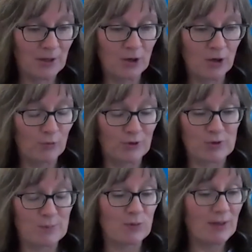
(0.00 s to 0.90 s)
which was
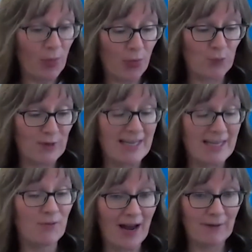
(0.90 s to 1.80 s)
between 3,000
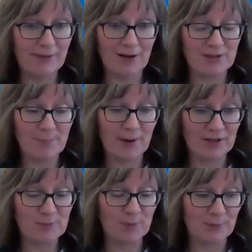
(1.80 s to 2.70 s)
and 5,000
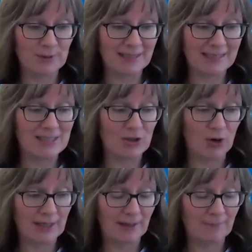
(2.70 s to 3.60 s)
parts per million
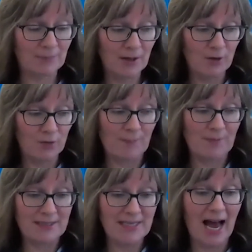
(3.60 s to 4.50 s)
sodium from the
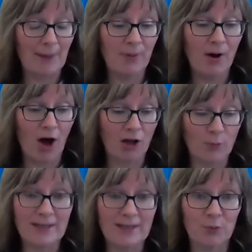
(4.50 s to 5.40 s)
top all the way
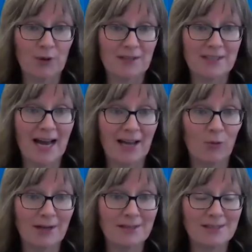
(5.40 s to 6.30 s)
down to where the tile
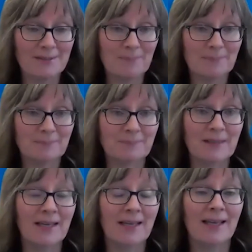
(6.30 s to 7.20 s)
was.
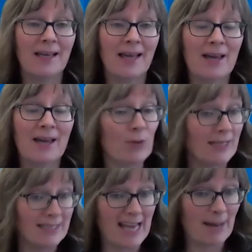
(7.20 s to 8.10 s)
And we
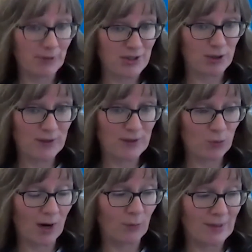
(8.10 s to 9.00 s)
sampled surface,
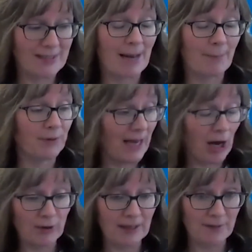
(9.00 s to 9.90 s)
we sampled the
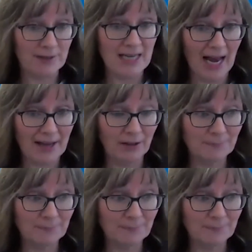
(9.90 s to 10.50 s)
outlet of the tile